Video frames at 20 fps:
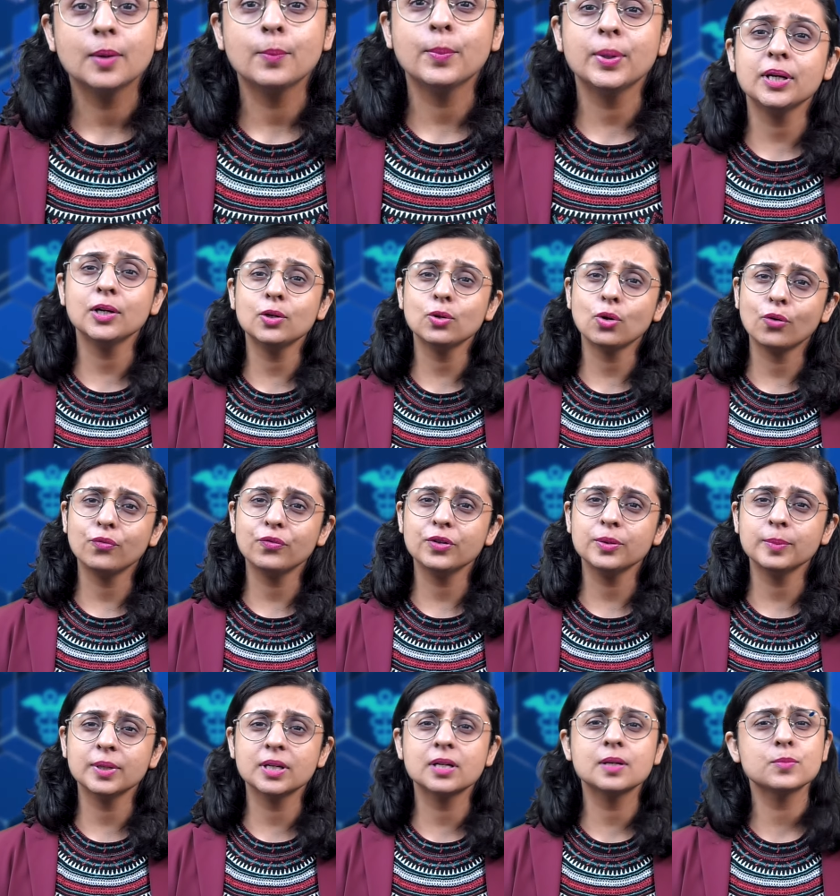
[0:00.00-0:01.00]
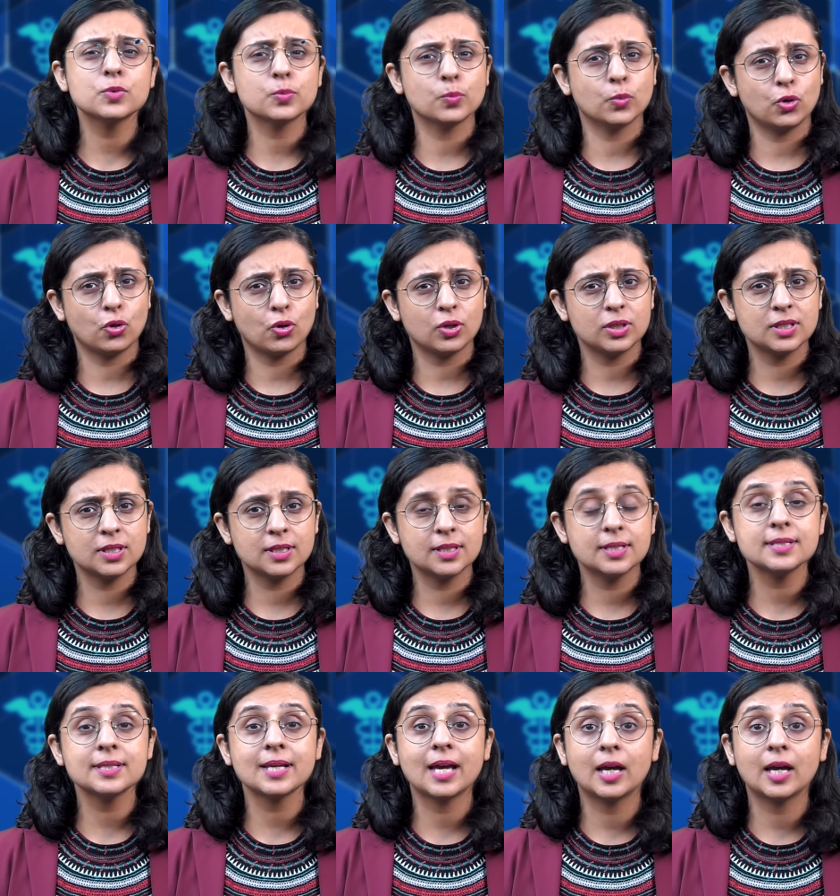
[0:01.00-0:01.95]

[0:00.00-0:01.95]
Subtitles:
But it often becomes monotonous